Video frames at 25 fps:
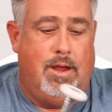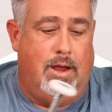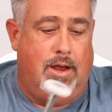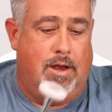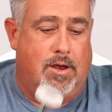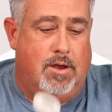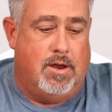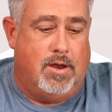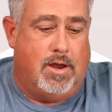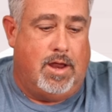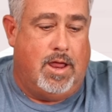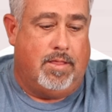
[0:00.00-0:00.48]

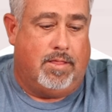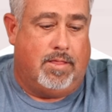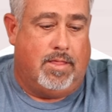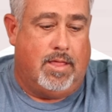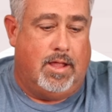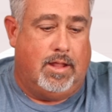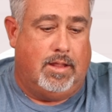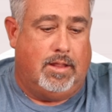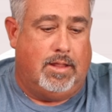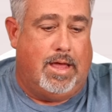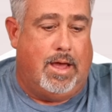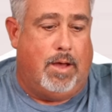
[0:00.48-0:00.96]
and you get
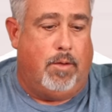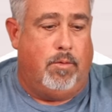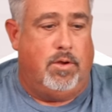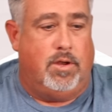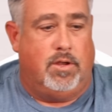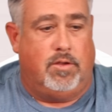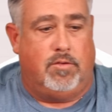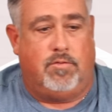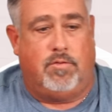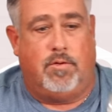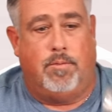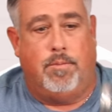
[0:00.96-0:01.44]
that
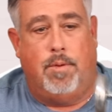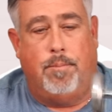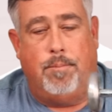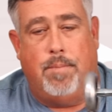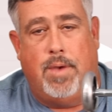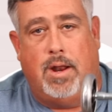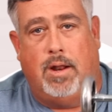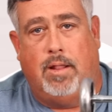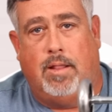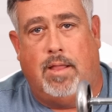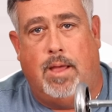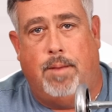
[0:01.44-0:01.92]
loudness from a
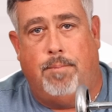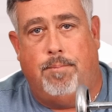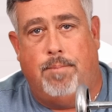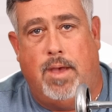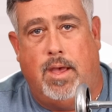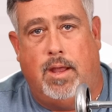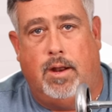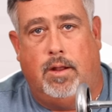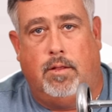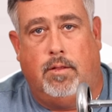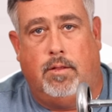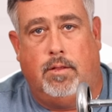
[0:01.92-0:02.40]
metal on
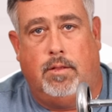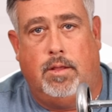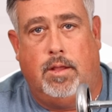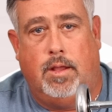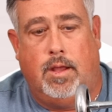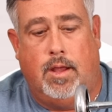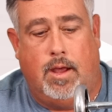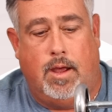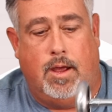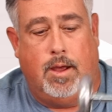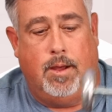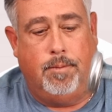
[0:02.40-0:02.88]
metal
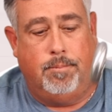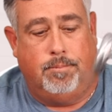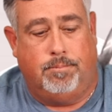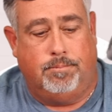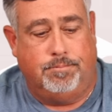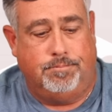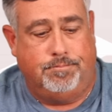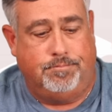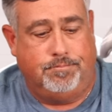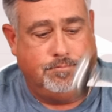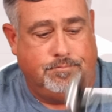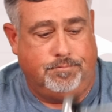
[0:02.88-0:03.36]
um,